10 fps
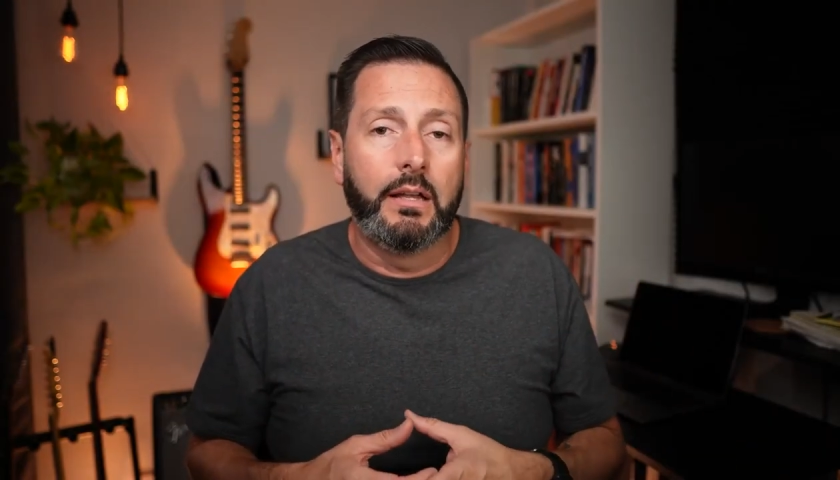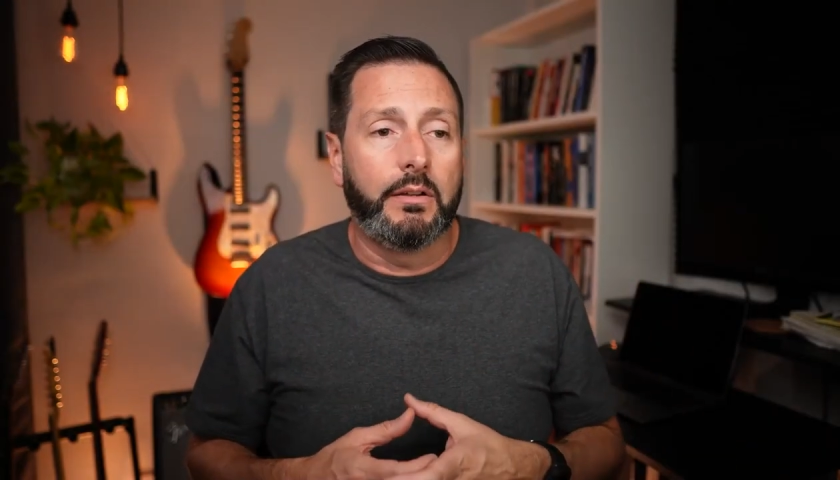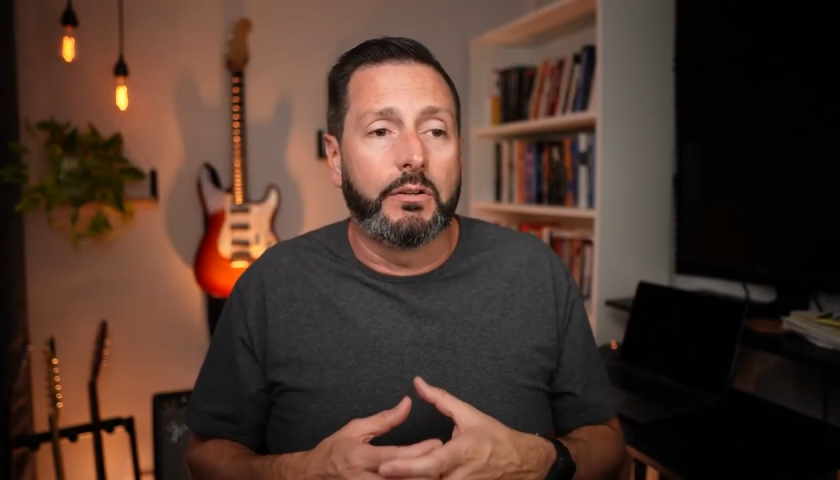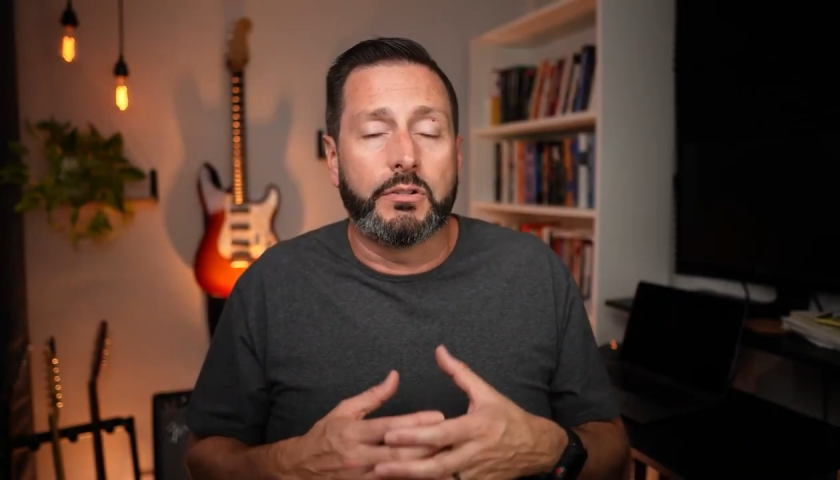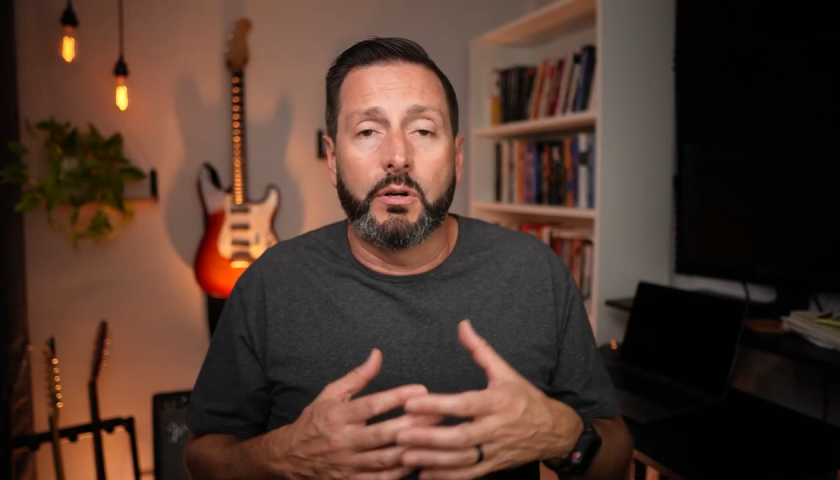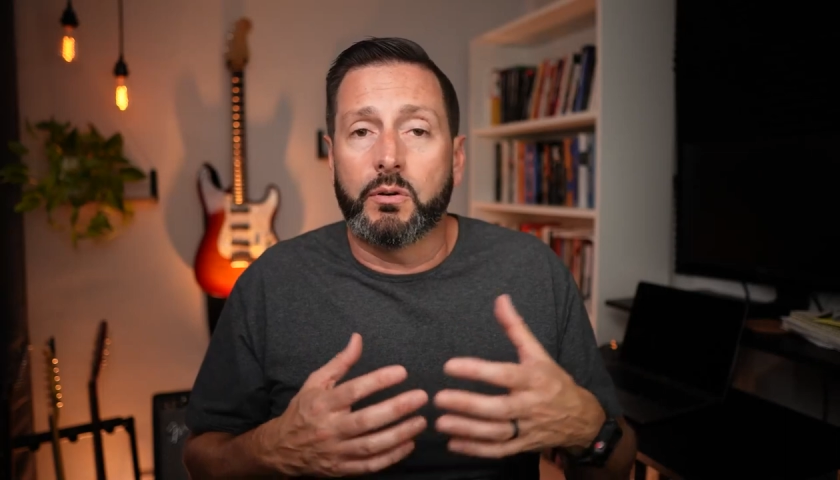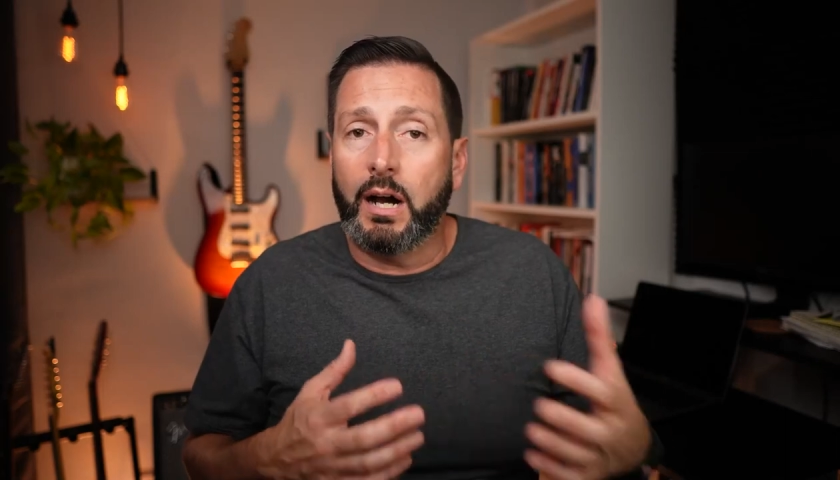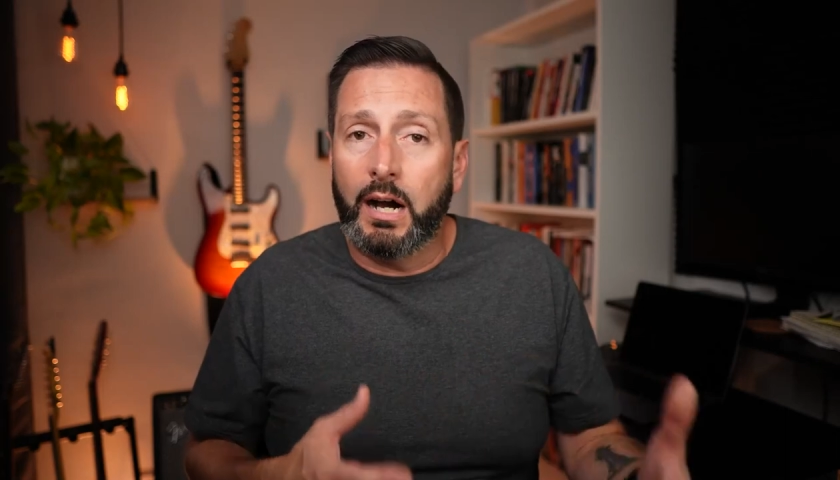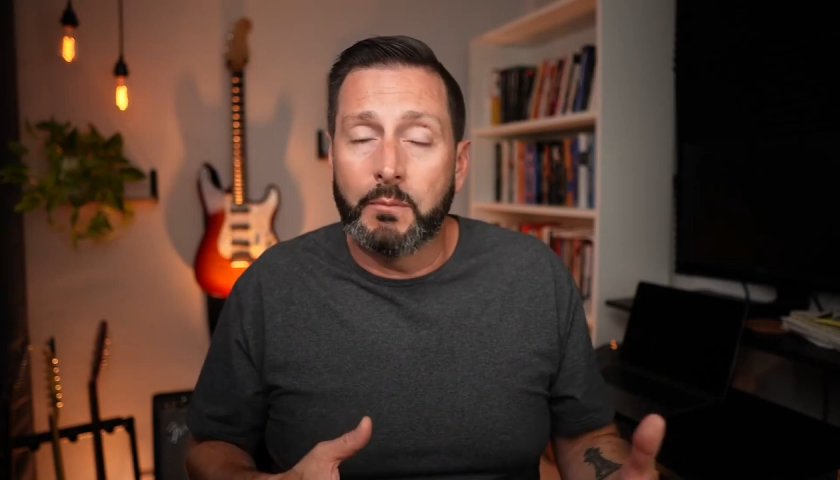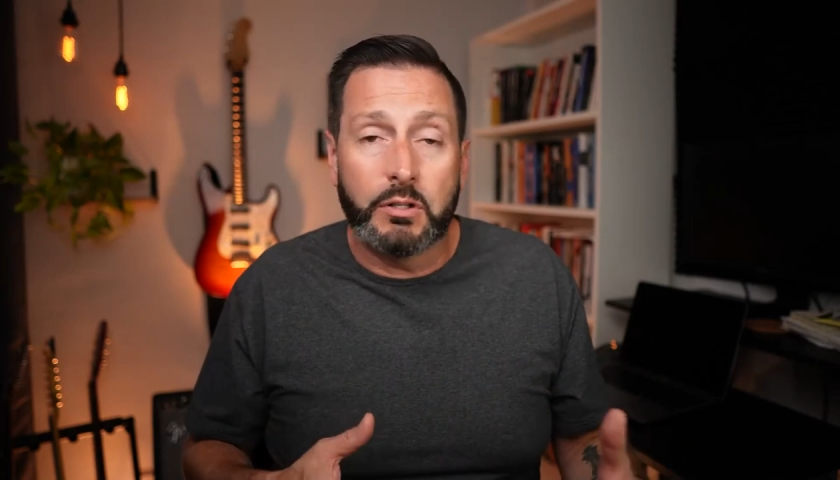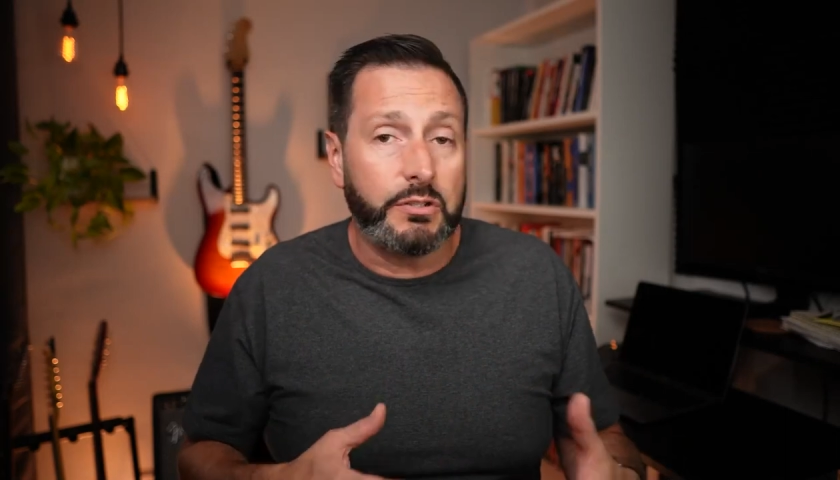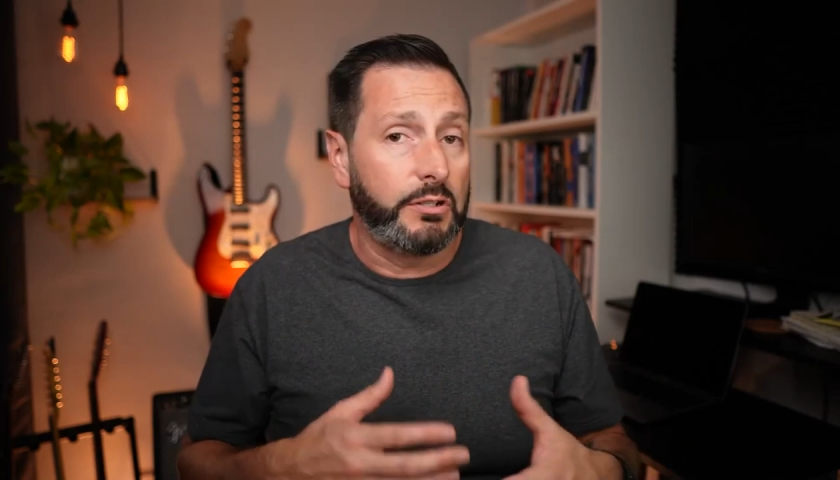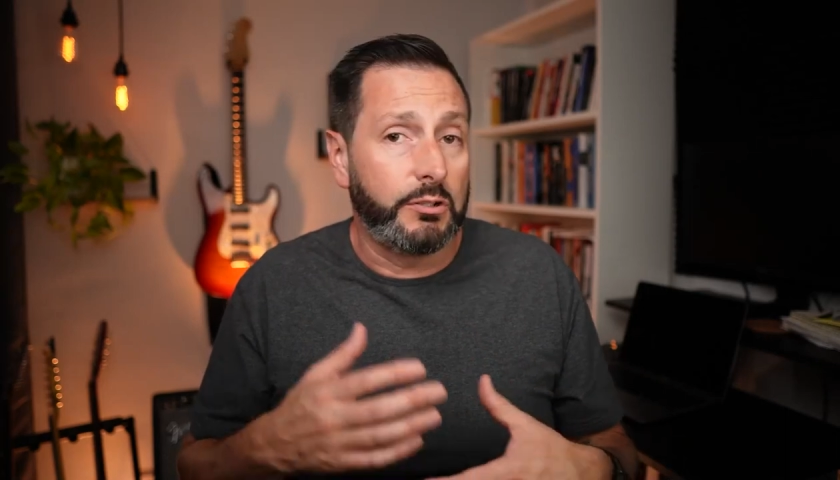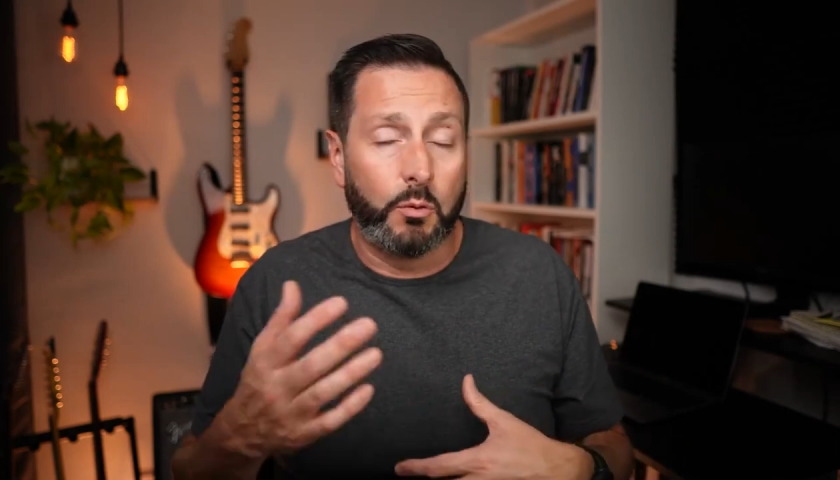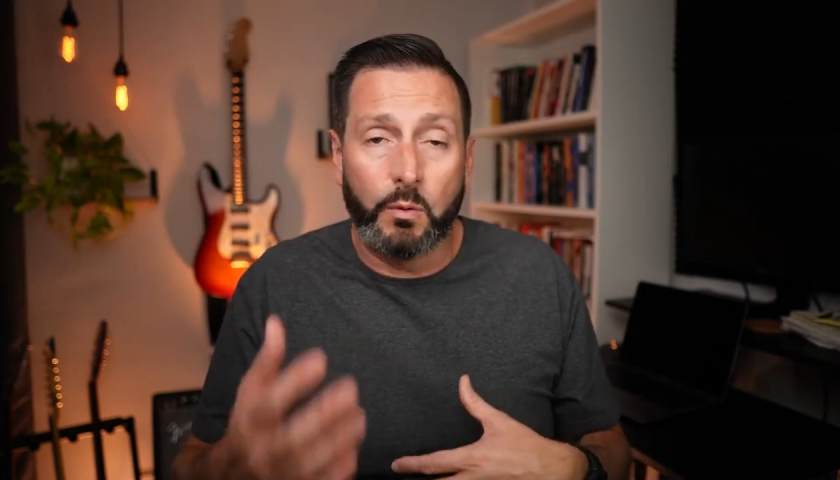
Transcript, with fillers: There's no commerce, there's no